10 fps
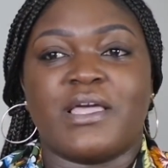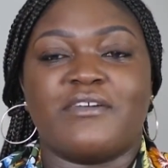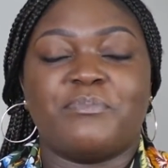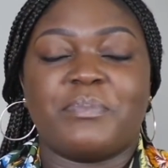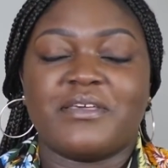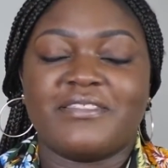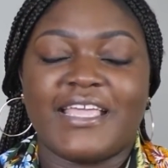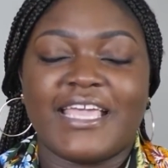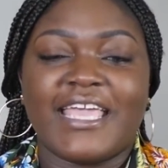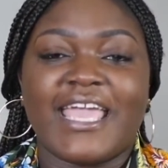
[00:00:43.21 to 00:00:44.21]
We have
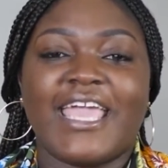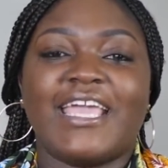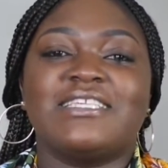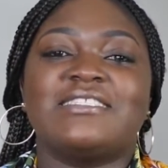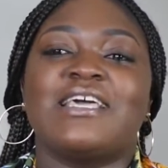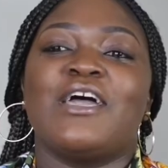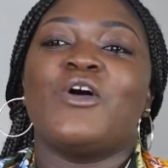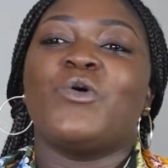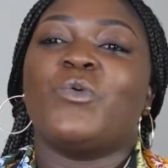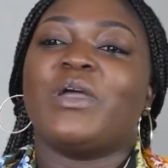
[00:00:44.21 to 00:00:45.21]
birthday cakes,
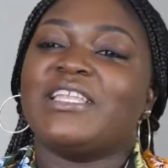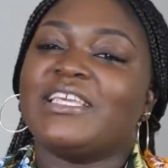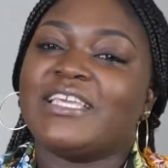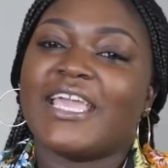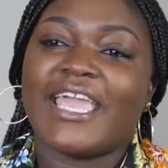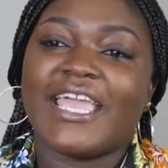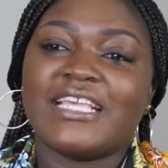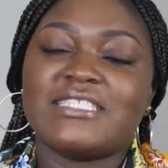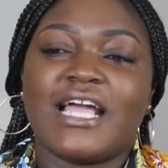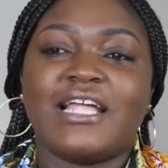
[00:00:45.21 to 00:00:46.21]
wedding cakes,